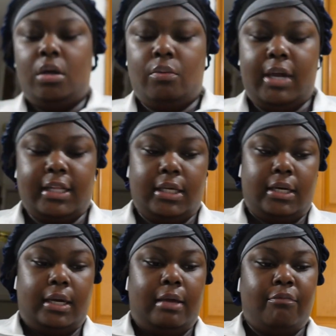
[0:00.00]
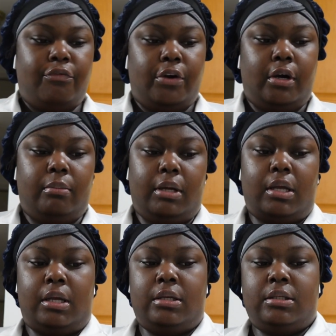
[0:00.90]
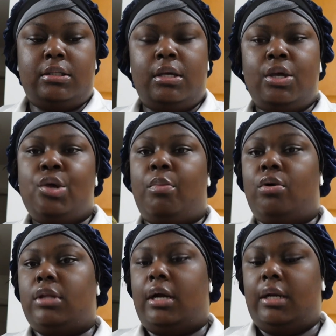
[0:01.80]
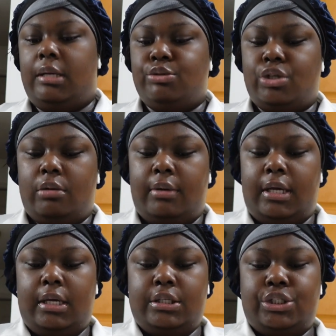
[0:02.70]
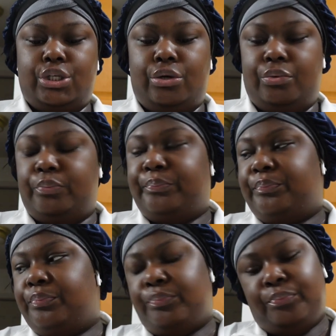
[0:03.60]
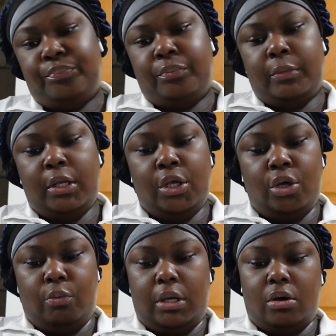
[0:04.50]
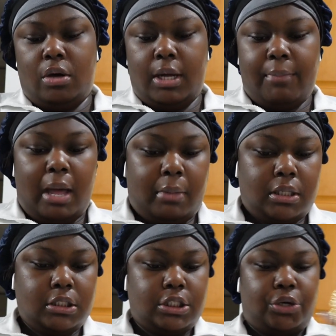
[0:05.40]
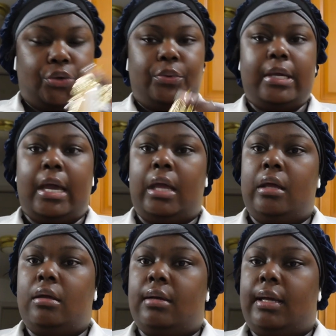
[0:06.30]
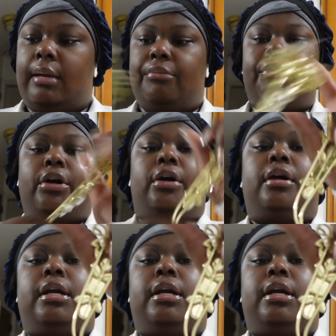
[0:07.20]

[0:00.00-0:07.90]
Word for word: We had to get an M for her because both our names start with S. So we call her mama. So we got an M for her.